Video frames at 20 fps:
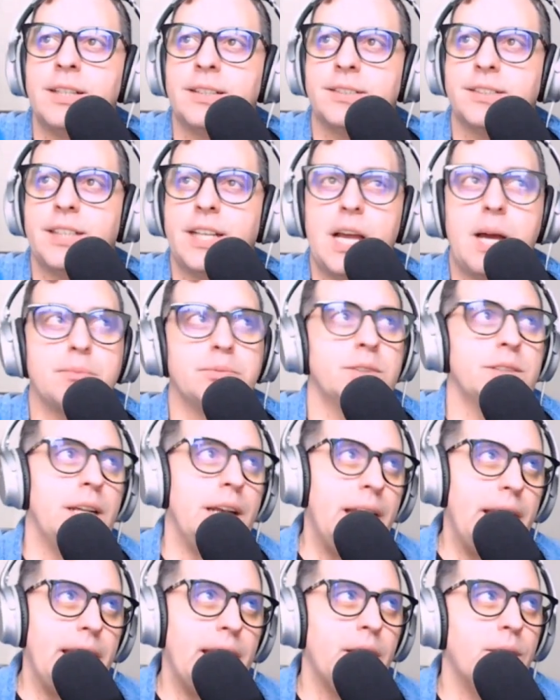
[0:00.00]
Synapse
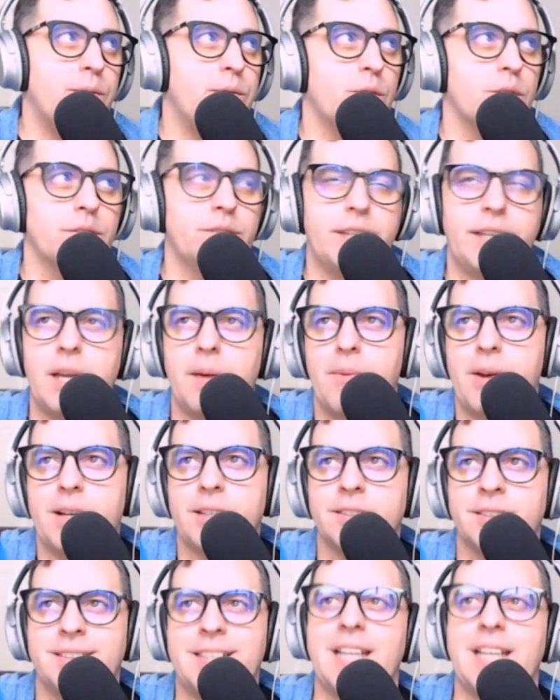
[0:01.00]
link for Dataverse.